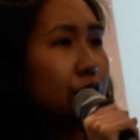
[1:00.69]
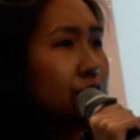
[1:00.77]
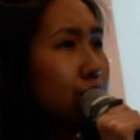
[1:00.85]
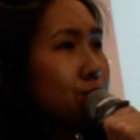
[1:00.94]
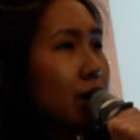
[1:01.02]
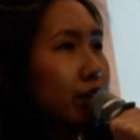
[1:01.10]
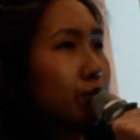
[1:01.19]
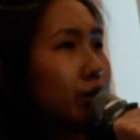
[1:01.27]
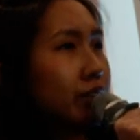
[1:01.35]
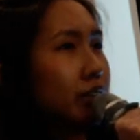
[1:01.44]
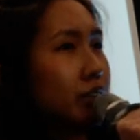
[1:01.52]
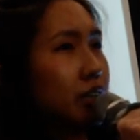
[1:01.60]
You might
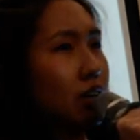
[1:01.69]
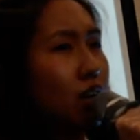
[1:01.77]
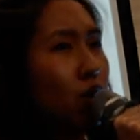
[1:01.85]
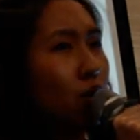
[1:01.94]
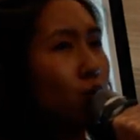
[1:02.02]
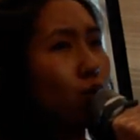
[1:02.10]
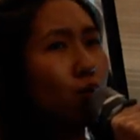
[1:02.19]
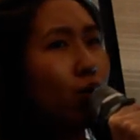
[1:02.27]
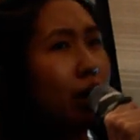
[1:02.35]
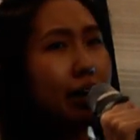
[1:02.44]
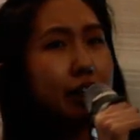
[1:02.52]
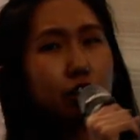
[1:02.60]
wonder why